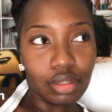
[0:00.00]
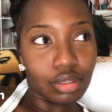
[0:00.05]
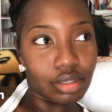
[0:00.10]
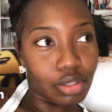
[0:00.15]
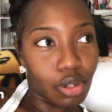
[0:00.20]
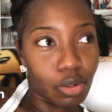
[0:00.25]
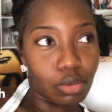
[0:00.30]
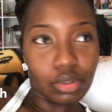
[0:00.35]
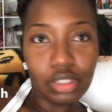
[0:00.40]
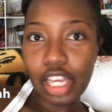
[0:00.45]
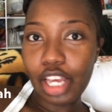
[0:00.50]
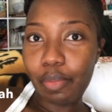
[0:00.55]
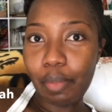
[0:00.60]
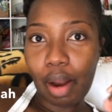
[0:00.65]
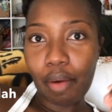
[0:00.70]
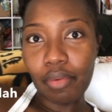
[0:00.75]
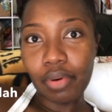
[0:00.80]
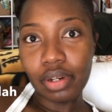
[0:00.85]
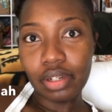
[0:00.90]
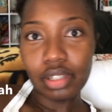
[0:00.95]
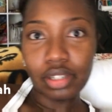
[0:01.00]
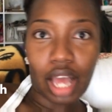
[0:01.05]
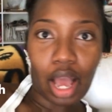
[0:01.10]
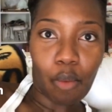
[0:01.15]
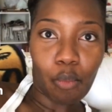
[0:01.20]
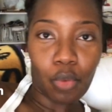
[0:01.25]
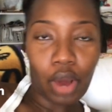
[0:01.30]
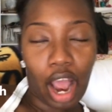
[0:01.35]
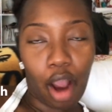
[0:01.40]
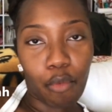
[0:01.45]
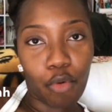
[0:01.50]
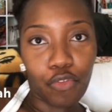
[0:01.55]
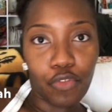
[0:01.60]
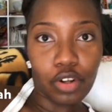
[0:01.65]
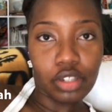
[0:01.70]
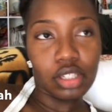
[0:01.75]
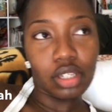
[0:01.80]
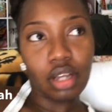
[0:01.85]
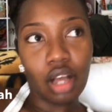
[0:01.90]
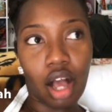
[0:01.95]
don't take how I
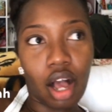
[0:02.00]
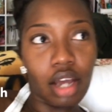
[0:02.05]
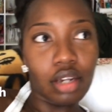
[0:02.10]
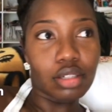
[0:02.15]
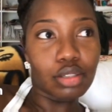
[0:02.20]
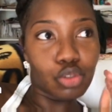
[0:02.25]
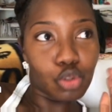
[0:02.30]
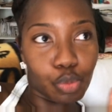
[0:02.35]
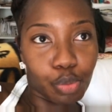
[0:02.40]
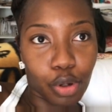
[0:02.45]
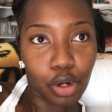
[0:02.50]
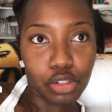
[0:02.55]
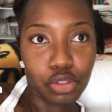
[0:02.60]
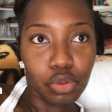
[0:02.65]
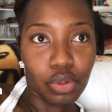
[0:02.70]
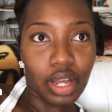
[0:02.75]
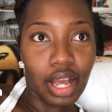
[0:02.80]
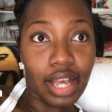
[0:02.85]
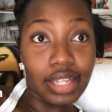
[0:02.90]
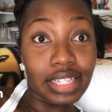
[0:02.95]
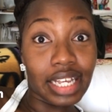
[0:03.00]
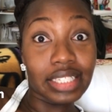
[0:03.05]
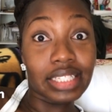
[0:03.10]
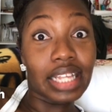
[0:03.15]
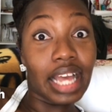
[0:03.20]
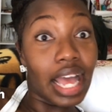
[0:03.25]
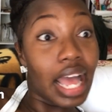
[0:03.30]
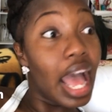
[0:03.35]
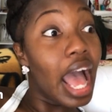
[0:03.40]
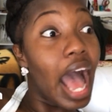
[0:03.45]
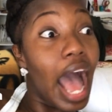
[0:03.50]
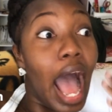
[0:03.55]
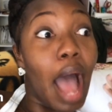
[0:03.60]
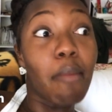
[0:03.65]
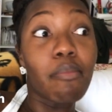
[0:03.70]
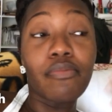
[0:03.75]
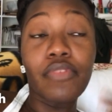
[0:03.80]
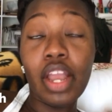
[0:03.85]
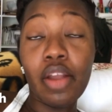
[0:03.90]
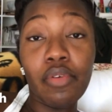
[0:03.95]
refer to God too personal, guys. That's that.
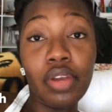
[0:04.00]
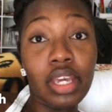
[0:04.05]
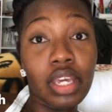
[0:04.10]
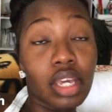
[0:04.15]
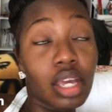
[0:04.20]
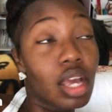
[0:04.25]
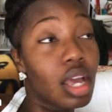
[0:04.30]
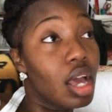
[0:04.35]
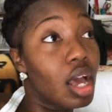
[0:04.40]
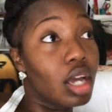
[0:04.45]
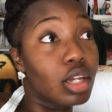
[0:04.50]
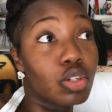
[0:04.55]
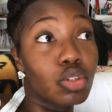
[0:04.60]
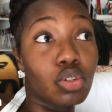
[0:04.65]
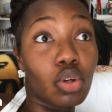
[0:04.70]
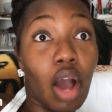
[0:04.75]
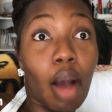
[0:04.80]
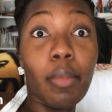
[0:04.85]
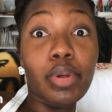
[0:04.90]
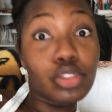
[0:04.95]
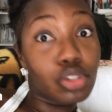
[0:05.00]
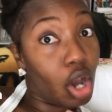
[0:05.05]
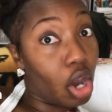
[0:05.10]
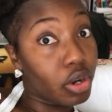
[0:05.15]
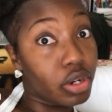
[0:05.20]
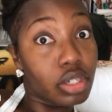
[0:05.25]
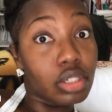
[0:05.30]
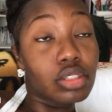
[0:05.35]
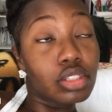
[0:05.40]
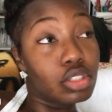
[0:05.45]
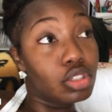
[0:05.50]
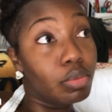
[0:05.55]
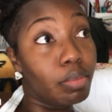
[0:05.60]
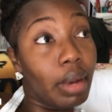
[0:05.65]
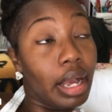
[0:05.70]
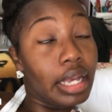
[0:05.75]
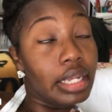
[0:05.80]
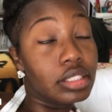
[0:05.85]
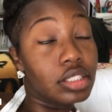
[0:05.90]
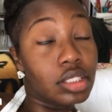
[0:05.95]
I'm very, I'm a daughter to
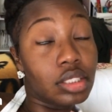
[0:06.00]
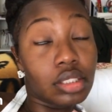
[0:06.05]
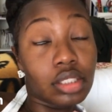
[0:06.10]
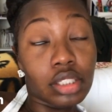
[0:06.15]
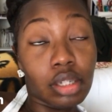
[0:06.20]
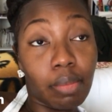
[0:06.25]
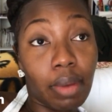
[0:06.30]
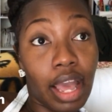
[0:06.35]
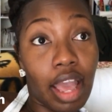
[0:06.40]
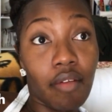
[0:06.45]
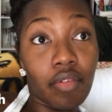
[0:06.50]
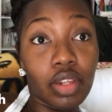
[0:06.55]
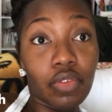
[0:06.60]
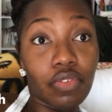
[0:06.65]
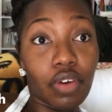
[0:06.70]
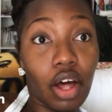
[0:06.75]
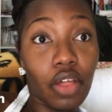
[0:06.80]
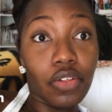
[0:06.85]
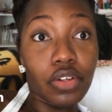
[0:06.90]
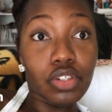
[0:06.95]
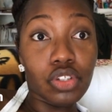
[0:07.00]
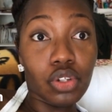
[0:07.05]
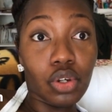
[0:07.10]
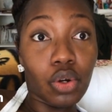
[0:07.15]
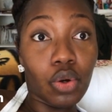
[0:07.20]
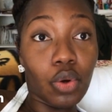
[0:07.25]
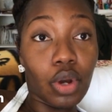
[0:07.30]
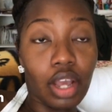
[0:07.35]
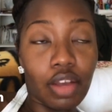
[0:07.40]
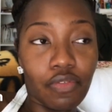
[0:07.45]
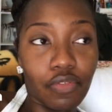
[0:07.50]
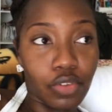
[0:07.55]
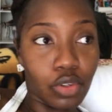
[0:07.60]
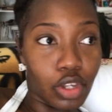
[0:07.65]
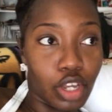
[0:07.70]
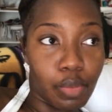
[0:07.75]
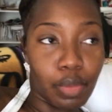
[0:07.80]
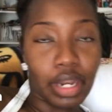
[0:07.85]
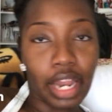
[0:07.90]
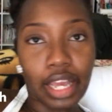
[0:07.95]
my heavenly Father. So if you
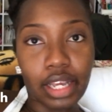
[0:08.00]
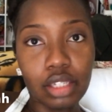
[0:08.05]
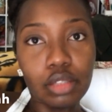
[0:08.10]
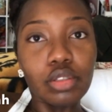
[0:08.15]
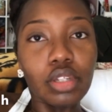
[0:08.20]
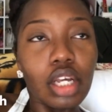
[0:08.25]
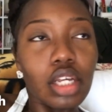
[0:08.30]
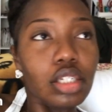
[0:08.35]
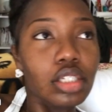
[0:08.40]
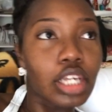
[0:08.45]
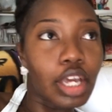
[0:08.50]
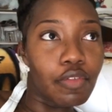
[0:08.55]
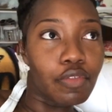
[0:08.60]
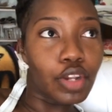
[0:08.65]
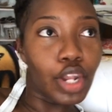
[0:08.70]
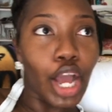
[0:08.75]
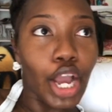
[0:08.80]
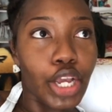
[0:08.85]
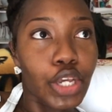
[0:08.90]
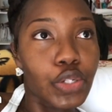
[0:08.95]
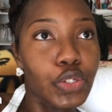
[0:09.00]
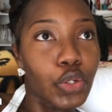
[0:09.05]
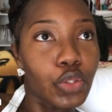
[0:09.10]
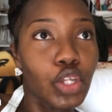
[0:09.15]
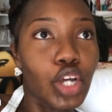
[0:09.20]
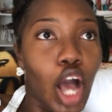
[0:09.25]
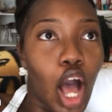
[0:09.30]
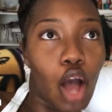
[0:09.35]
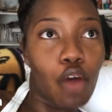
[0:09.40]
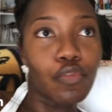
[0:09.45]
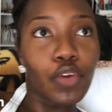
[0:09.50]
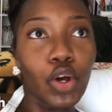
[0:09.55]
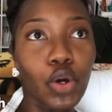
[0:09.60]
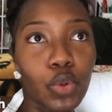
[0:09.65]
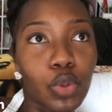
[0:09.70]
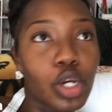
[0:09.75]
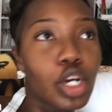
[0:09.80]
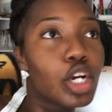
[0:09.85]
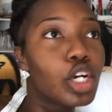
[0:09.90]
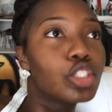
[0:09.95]
hear me like giving like the
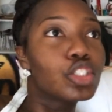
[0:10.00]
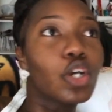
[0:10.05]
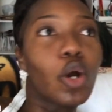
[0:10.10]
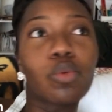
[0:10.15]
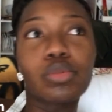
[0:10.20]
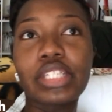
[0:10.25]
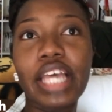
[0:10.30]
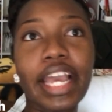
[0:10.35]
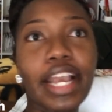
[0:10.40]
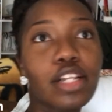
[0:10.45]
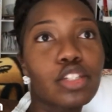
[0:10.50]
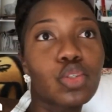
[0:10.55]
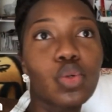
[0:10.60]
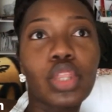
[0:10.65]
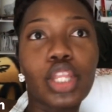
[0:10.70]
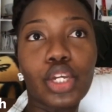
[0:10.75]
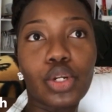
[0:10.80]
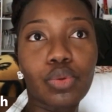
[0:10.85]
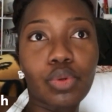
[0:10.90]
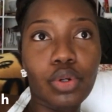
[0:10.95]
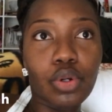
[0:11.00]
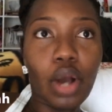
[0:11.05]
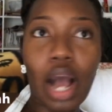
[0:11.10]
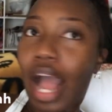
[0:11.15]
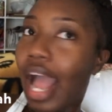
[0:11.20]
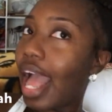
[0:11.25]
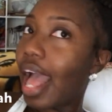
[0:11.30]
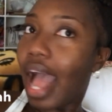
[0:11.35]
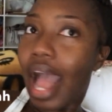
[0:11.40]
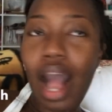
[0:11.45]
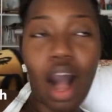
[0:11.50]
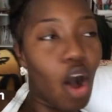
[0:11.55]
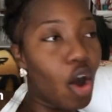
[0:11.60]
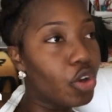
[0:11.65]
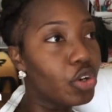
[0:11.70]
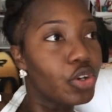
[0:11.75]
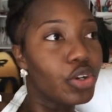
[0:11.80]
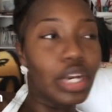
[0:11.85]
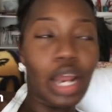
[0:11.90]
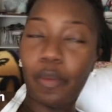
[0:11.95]
convo, don't take it too literal. I
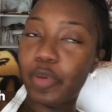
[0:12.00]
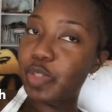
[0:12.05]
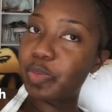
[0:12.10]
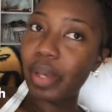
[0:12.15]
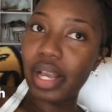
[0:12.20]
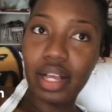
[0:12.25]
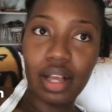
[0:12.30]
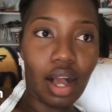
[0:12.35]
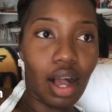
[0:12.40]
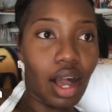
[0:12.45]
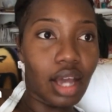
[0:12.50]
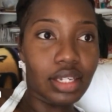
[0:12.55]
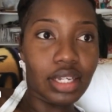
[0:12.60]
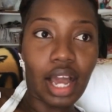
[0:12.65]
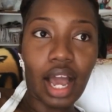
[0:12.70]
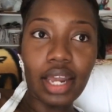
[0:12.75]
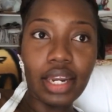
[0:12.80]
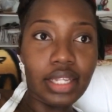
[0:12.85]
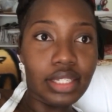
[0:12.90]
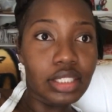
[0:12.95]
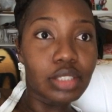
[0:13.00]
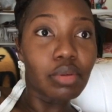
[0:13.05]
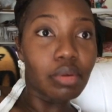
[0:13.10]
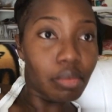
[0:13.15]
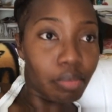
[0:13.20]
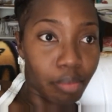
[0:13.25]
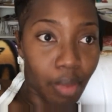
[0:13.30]
honor and I respect God. God is